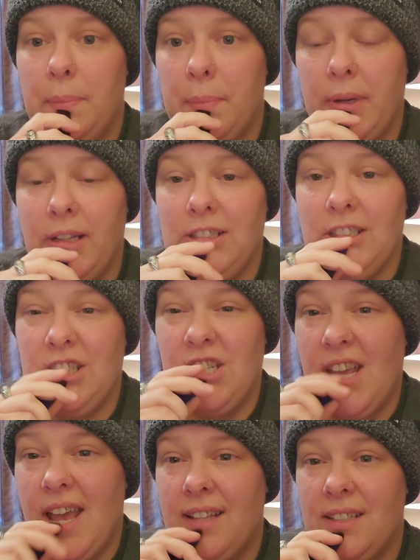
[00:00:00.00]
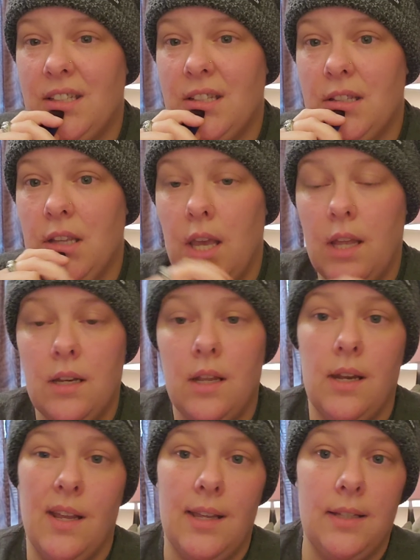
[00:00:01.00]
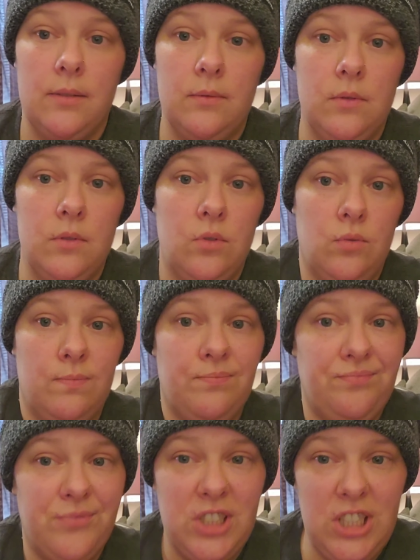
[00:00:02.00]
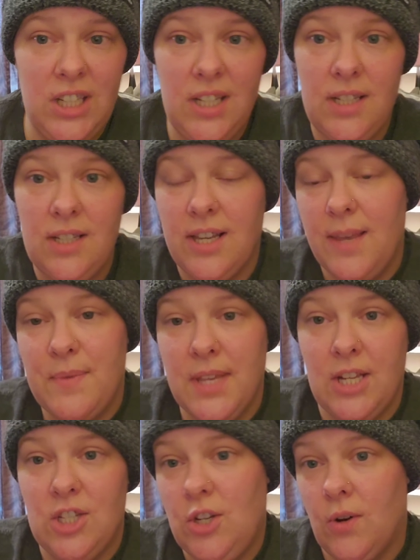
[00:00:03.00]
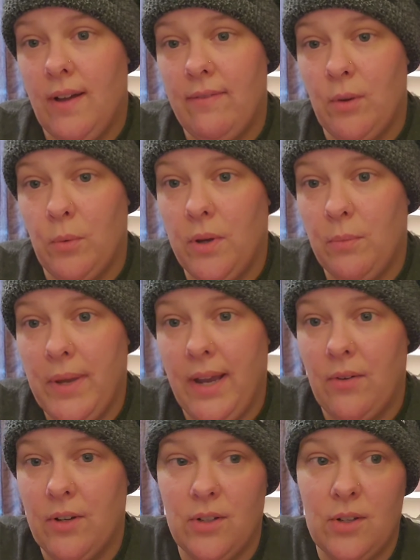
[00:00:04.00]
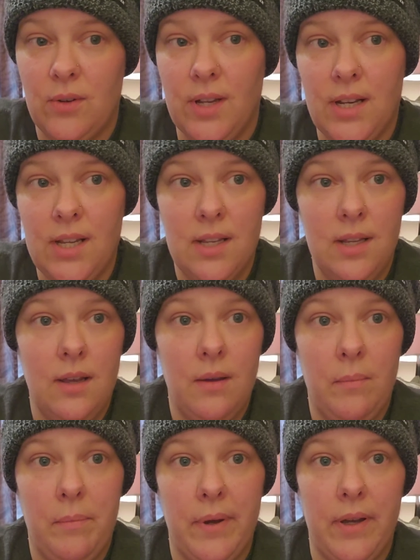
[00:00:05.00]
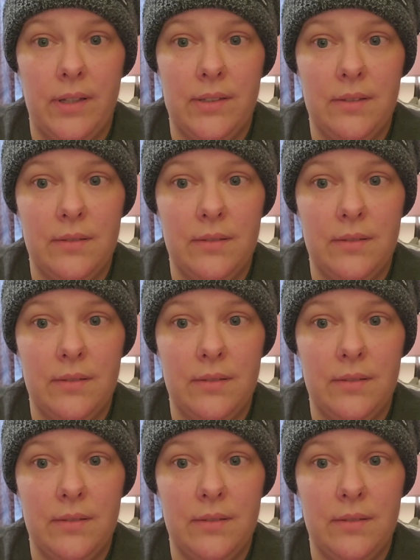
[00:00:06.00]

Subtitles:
But she hasn't yet, and she keeps saying she don't have the willpower to do it. But,